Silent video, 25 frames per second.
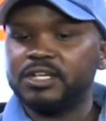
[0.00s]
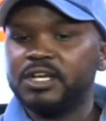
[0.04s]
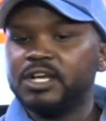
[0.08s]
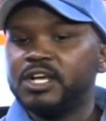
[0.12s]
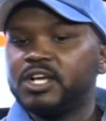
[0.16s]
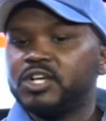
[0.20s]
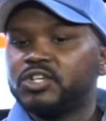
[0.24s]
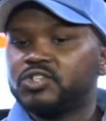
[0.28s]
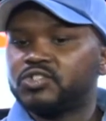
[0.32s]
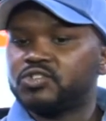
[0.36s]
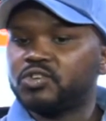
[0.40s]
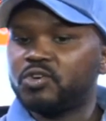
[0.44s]

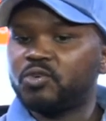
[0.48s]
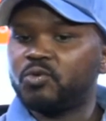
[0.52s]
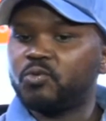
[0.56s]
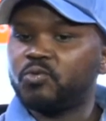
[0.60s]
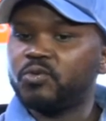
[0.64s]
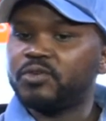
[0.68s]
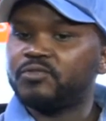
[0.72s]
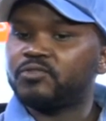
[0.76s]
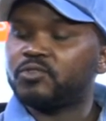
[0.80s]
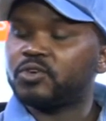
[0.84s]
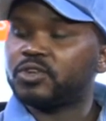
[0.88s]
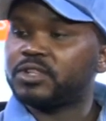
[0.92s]
So we've
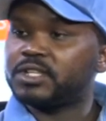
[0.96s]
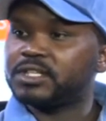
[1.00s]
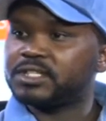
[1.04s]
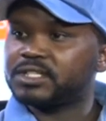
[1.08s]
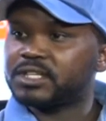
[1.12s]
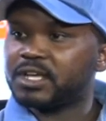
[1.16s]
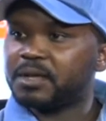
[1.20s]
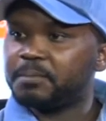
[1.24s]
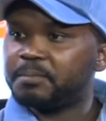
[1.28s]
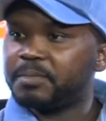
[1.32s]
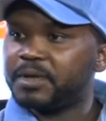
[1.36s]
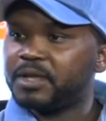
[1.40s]
got this
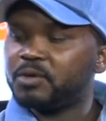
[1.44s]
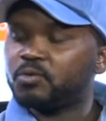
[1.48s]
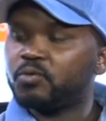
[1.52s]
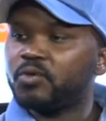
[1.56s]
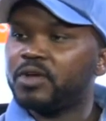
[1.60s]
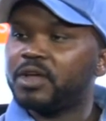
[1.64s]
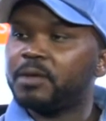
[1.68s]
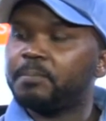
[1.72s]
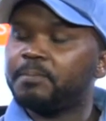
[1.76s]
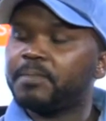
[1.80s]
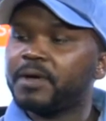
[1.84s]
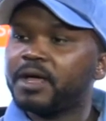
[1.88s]
campaign
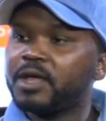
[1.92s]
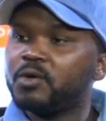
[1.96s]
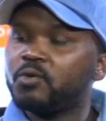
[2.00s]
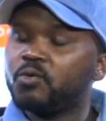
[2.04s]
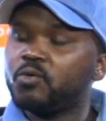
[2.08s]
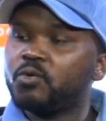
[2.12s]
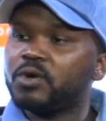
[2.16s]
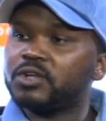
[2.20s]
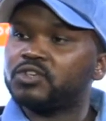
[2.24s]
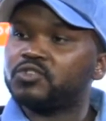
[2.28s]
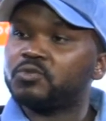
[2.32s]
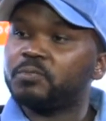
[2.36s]
whereby we want
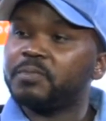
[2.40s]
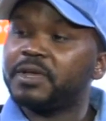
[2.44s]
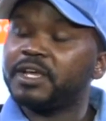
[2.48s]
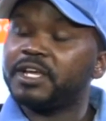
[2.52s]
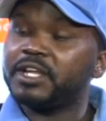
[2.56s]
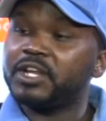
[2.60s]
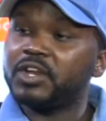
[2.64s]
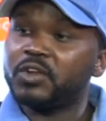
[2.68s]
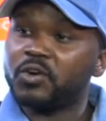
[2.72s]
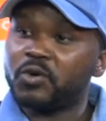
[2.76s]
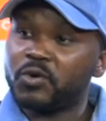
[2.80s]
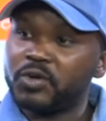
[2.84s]
to make
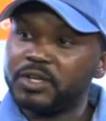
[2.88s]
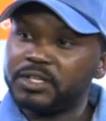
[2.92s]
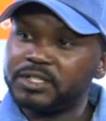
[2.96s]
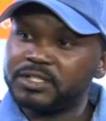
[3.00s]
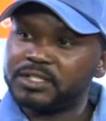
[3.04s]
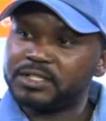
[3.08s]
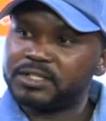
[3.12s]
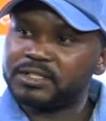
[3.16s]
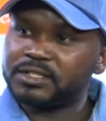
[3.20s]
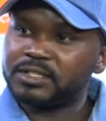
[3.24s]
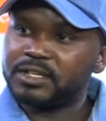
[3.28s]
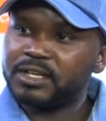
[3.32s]
noise.
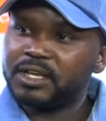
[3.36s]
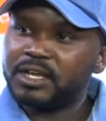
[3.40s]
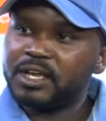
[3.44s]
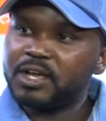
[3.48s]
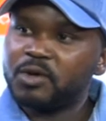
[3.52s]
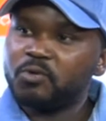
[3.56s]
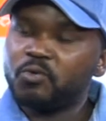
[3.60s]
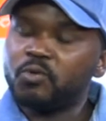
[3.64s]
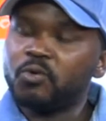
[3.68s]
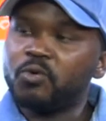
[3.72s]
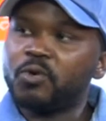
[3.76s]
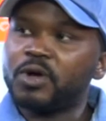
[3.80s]
We
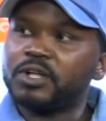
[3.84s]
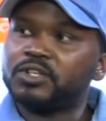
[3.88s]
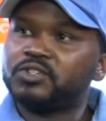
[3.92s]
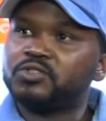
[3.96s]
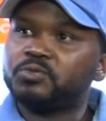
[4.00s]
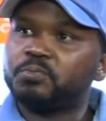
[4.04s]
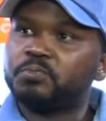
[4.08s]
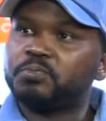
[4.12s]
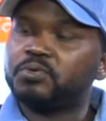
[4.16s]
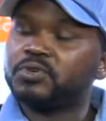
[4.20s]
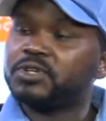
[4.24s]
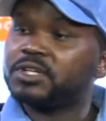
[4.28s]
want to
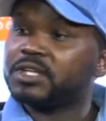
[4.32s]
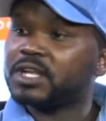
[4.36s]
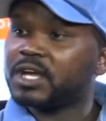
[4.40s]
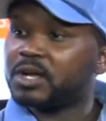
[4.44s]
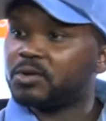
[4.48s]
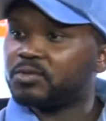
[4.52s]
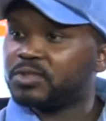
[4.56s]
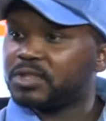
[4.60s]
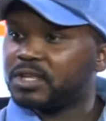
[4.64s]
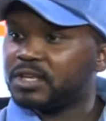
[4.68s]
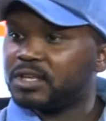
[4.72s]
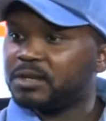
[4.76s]
put it out there
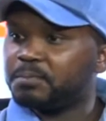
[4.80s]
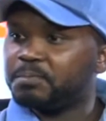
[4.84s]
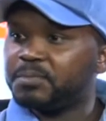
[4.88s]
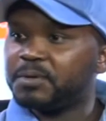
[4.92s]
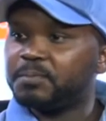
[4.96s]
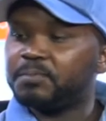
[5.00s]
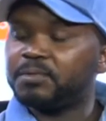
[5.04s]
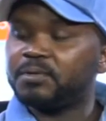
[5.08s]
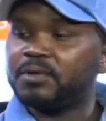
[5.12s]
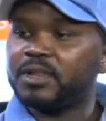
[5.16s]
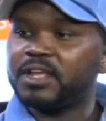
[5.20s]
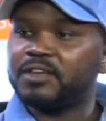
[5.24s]
and people
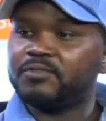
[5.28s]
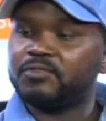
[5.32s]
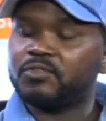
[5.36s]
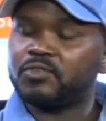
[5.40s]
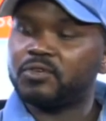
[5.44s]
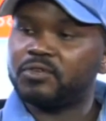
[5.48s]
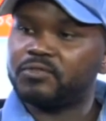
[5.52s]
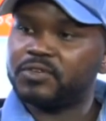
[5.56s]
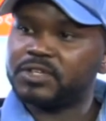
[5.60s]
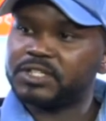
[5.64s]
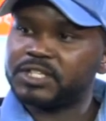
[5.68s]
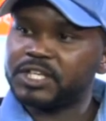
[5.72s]
have
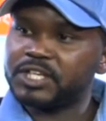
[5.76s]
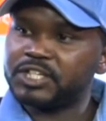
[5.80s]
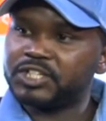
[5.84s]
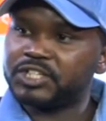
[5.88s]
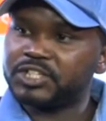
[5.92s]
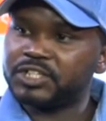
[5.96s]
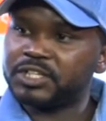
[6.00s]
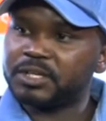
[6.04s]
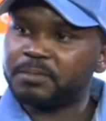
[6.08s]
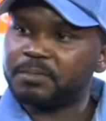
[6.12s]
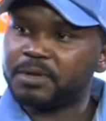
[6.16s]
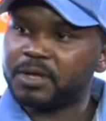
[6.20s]
conversation
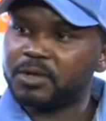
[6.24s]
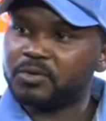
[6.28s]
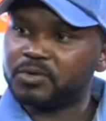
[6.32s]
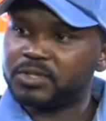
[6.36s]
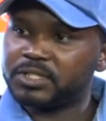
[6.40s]
about it.